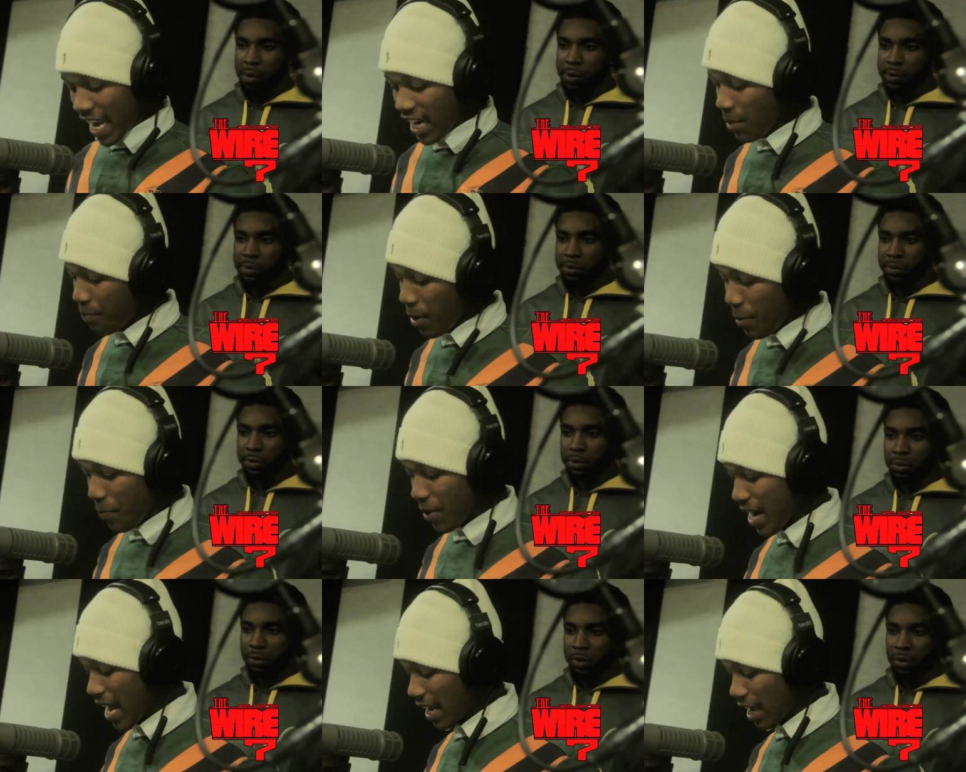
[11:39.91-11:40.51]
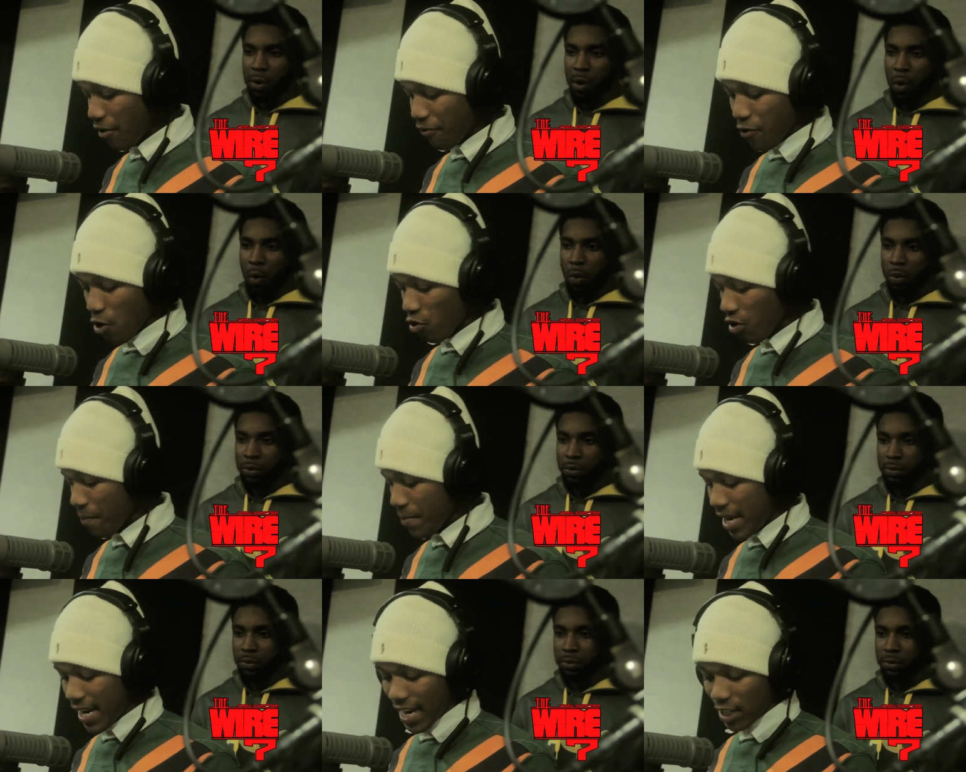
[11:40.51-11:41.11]
Speaker 1: Any people, they can't
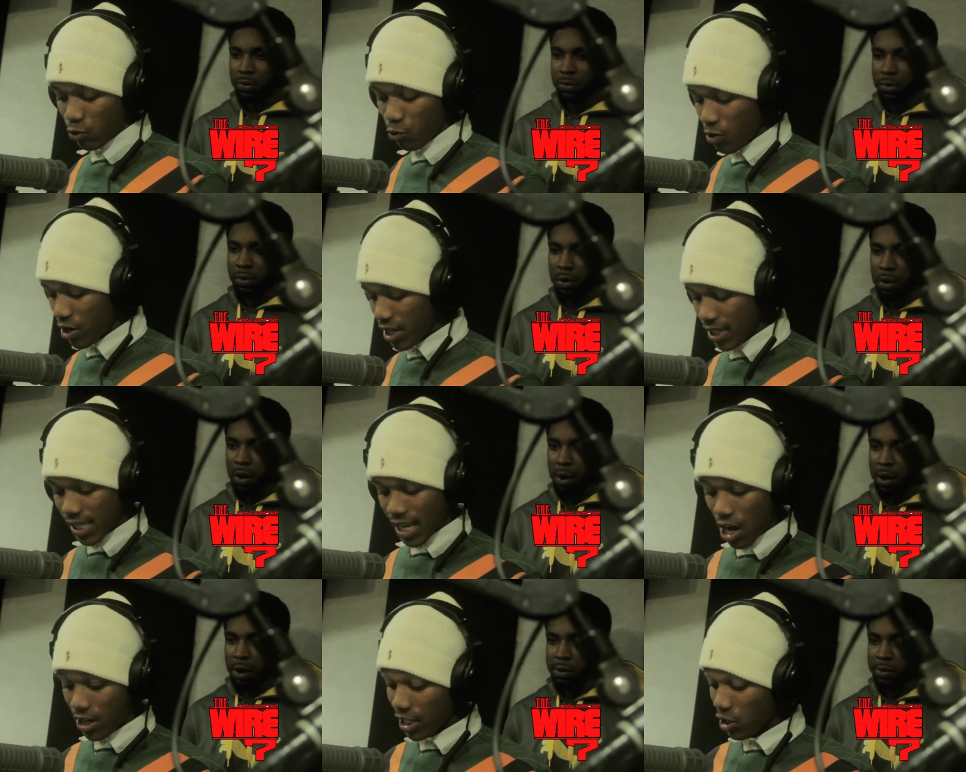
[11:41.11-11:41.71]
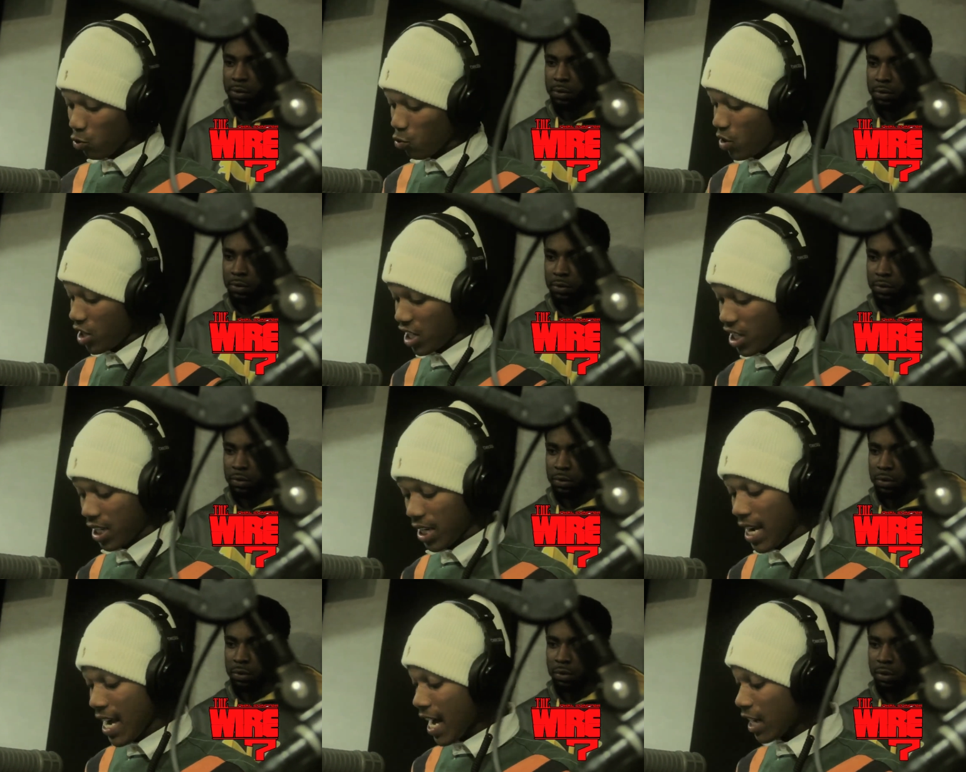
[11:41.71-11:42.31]
fuck with me. And that's real talk. That's real
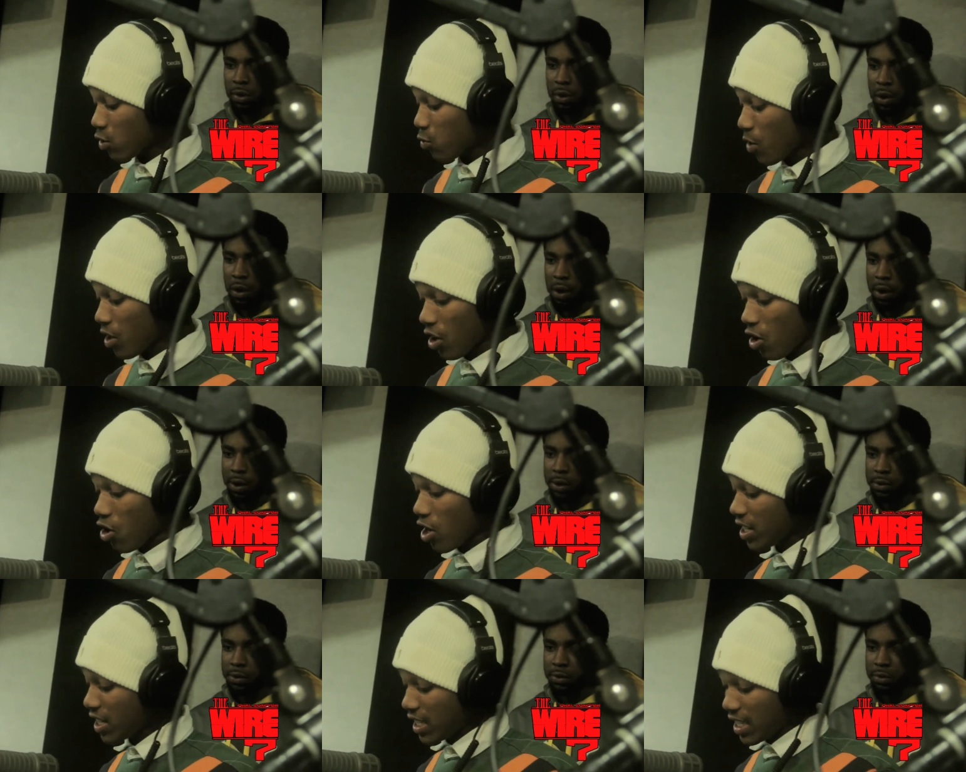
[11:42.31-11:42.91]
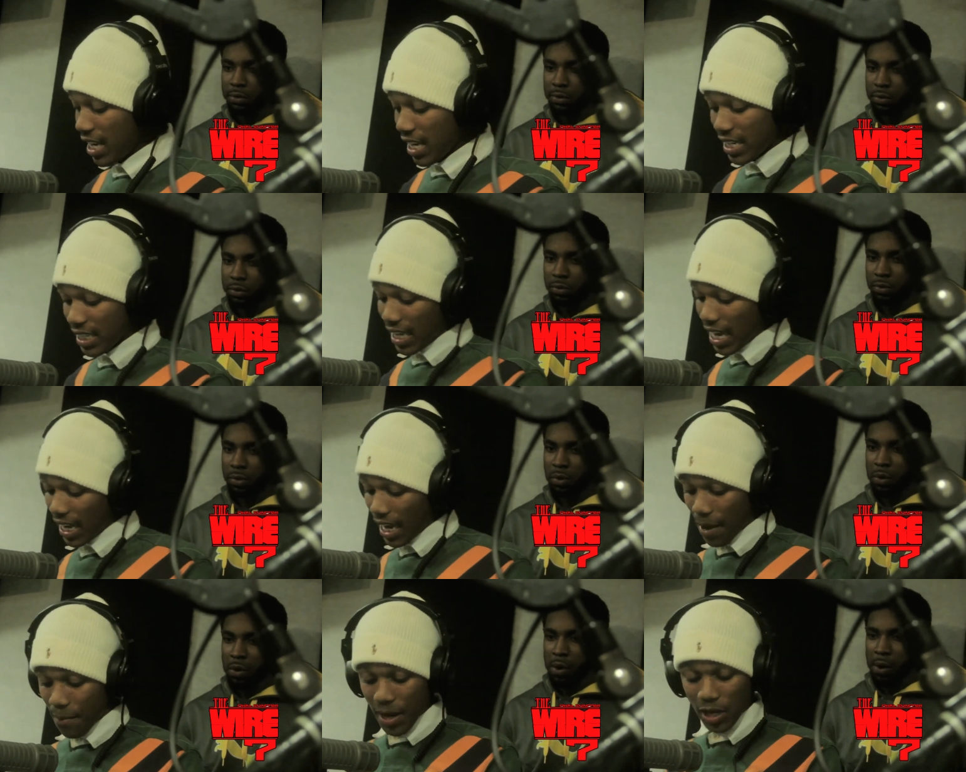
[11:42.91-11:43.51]
shit. I swear to God, these
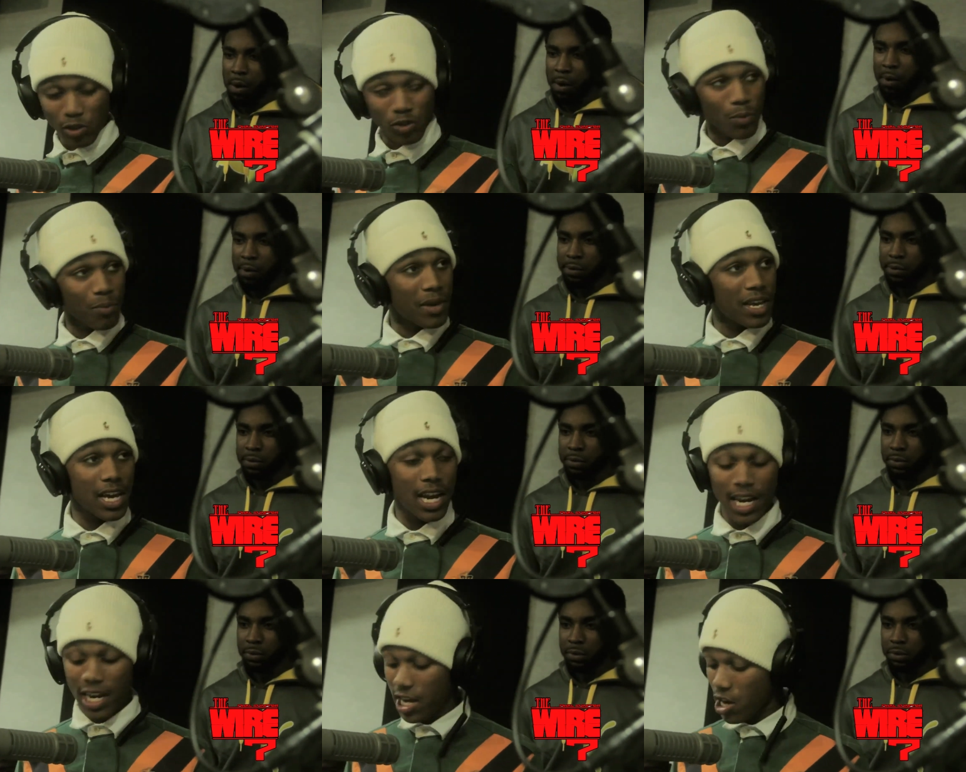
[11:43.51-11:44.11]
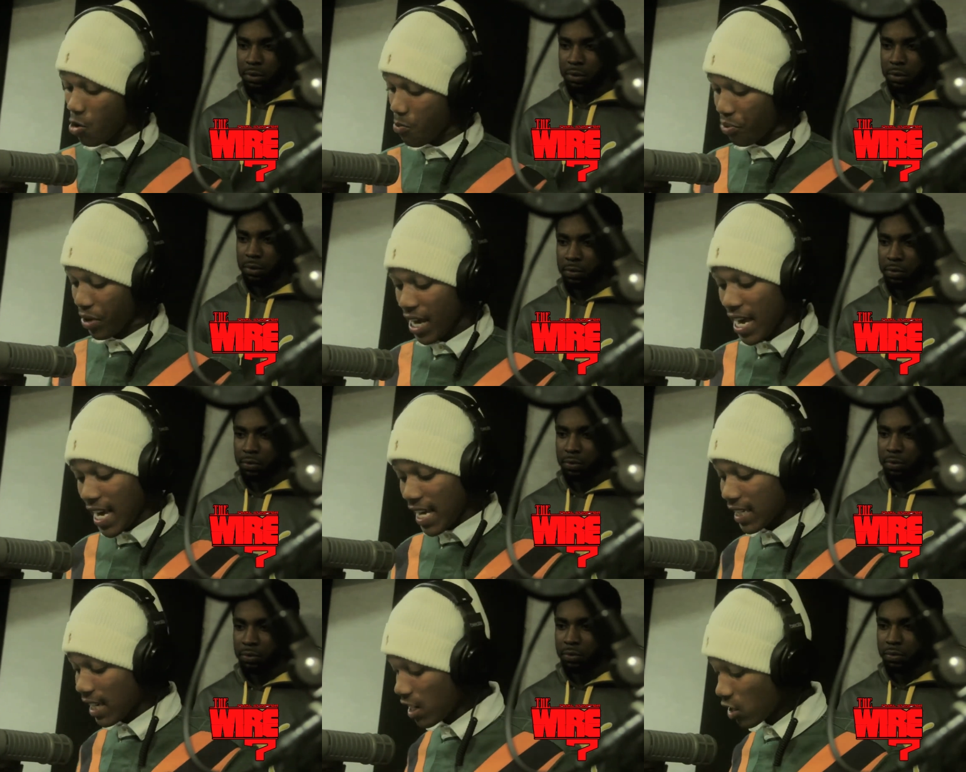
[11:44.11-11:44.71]
they can't mess with me a little
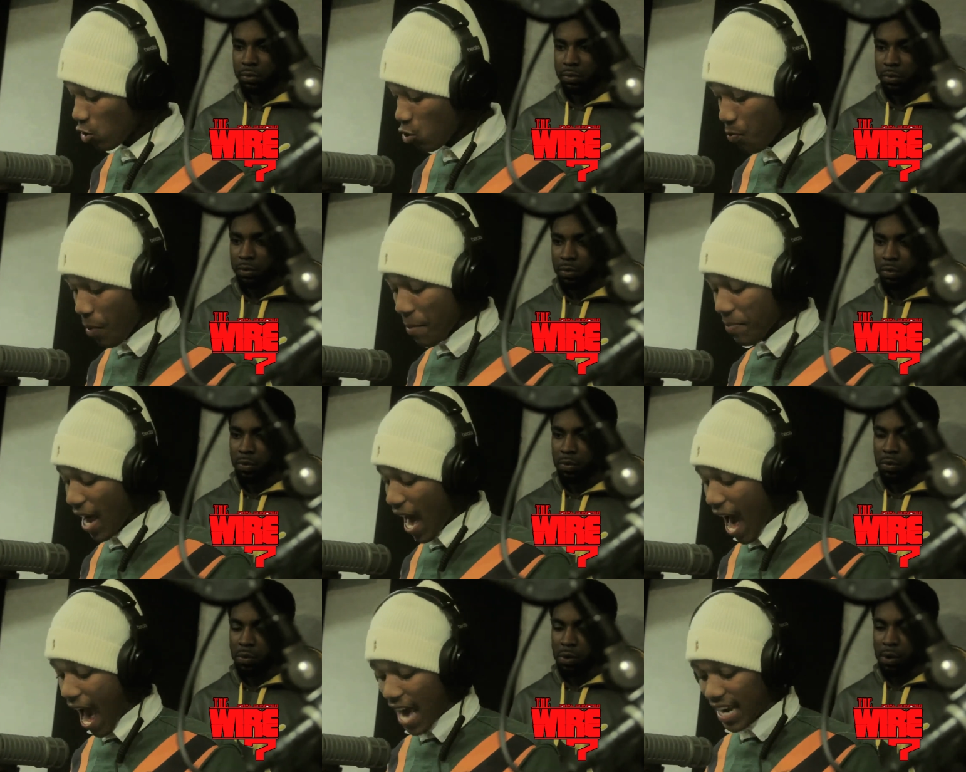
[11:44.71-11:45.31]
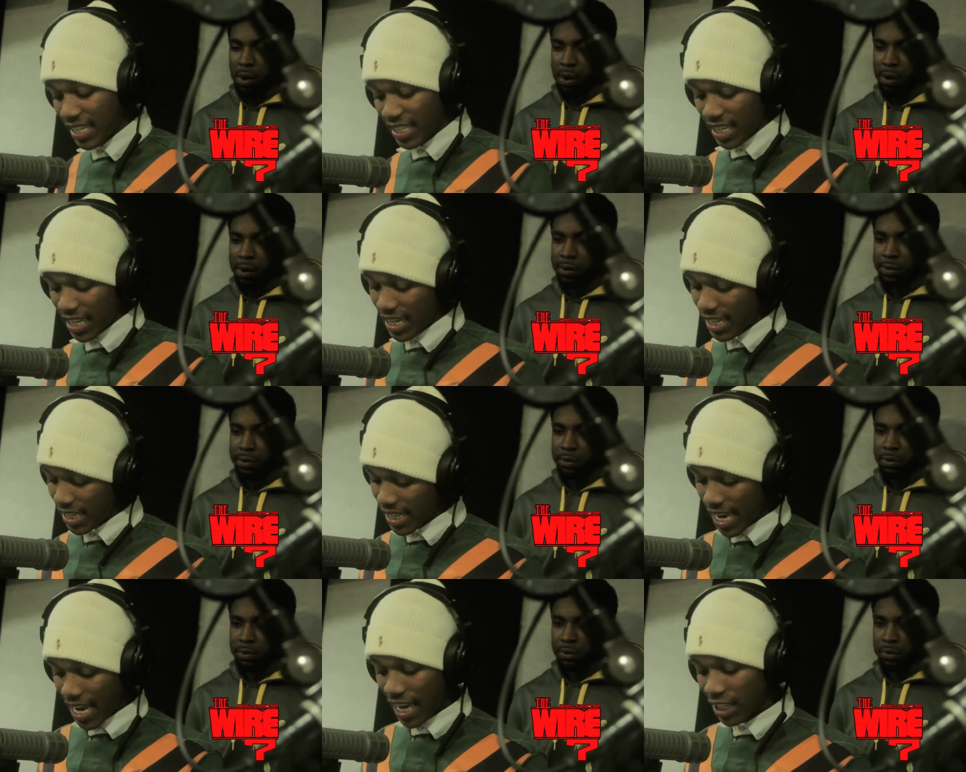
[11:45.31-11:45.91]
bit. It's Lil Snupe. I'm the hottest in
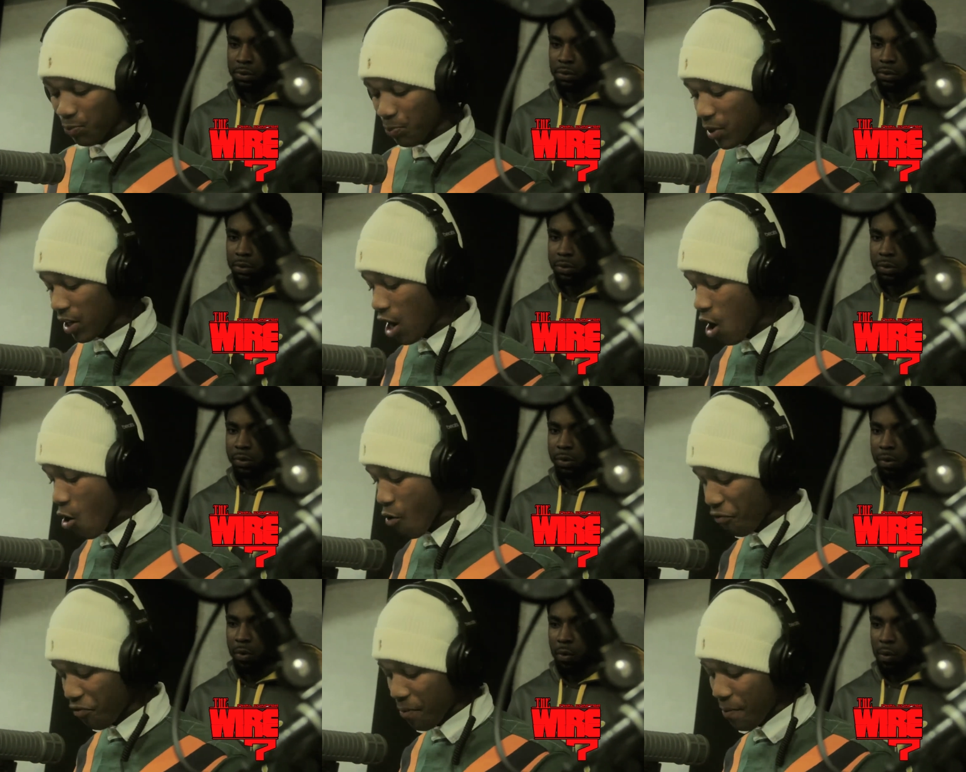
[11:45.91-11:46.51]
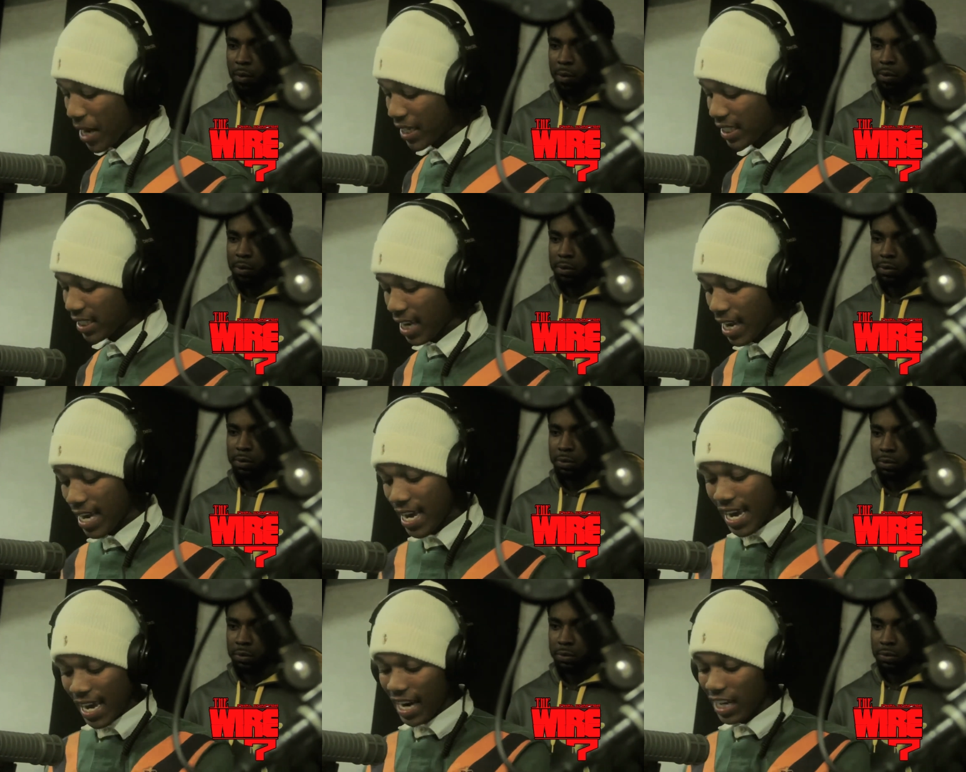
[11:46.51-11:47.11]
the J. I spit on for my
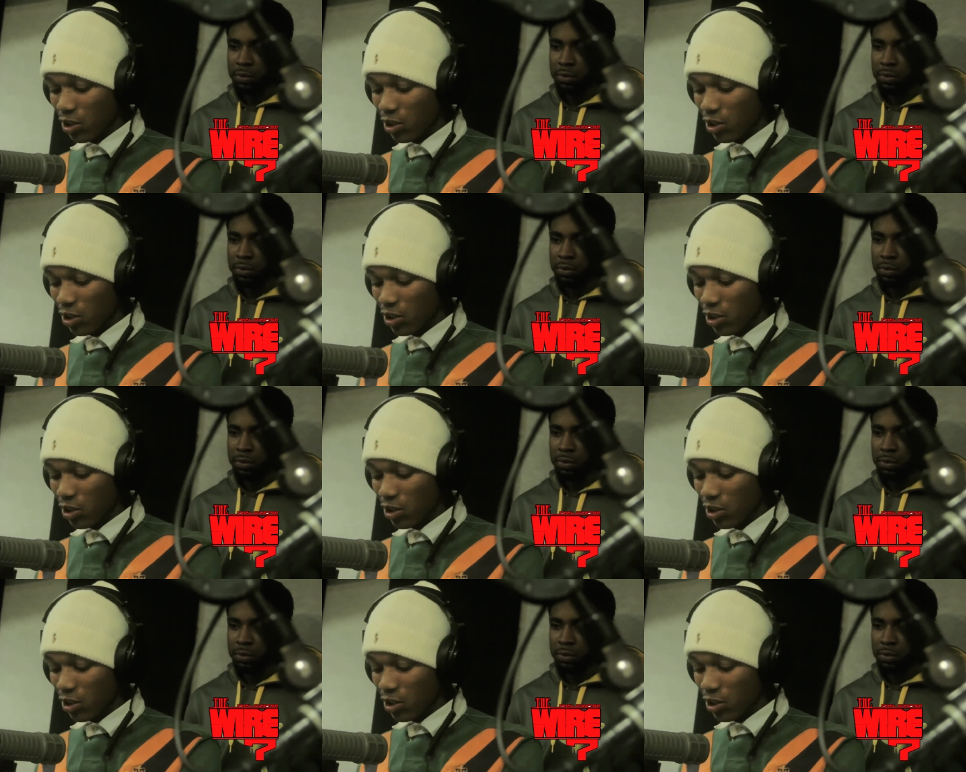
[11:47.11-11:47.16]
state.